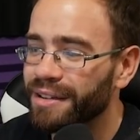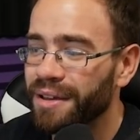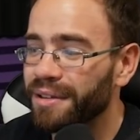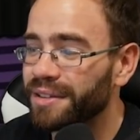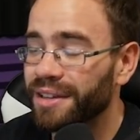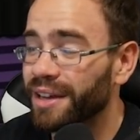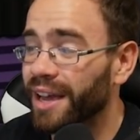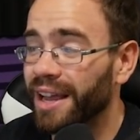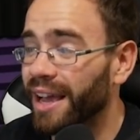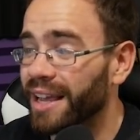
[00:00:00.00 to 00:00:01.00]
uh,
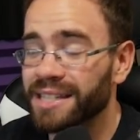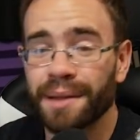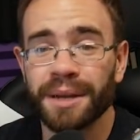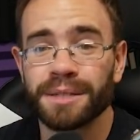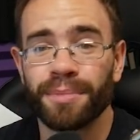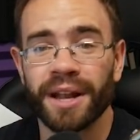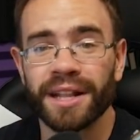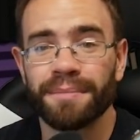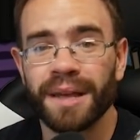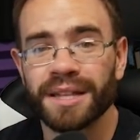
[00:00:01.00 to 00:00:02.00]
I, I guess them
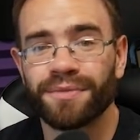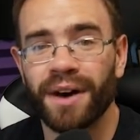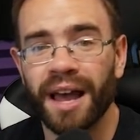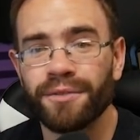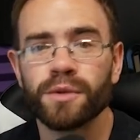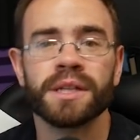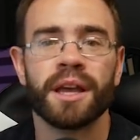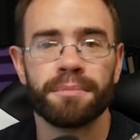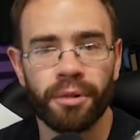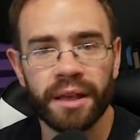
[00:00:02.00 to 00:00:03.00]
explaining the PS5 using
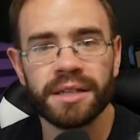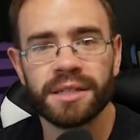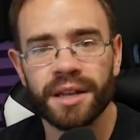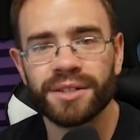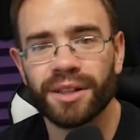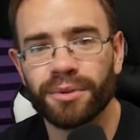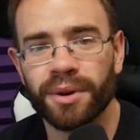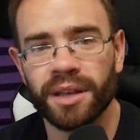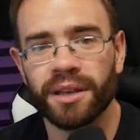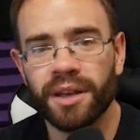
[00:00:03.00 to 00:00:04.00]
a PlayStation
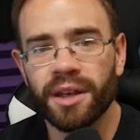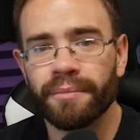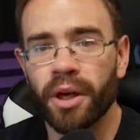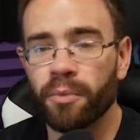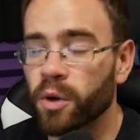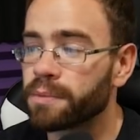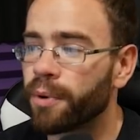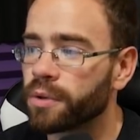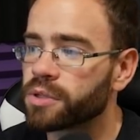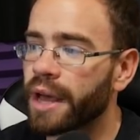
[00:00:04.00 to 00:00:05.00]
3 motherboard. It's a
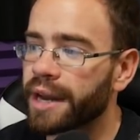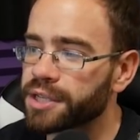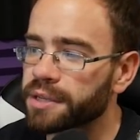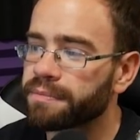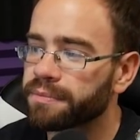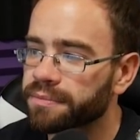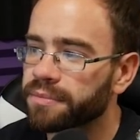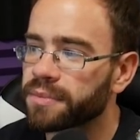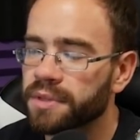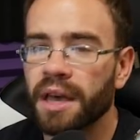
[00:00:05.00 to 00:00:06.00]
bold strategy
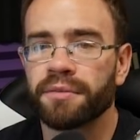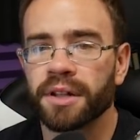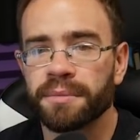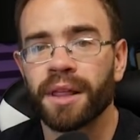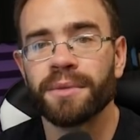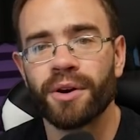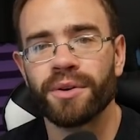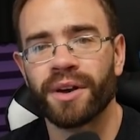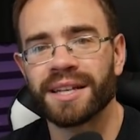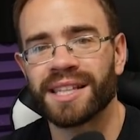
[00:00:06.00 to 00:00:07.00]
definitely. But let me know
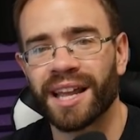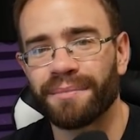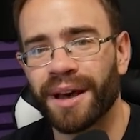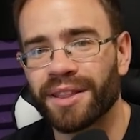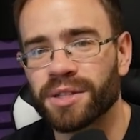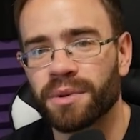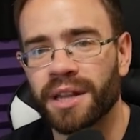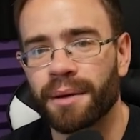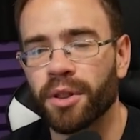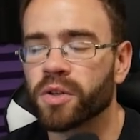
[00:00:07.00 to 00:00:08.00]
what you guys think about this one
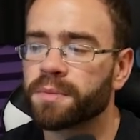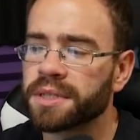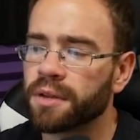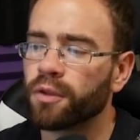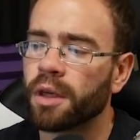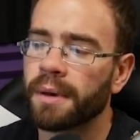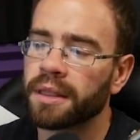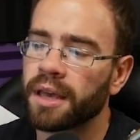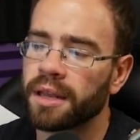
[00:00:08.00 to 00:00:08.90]
down below, specifically about the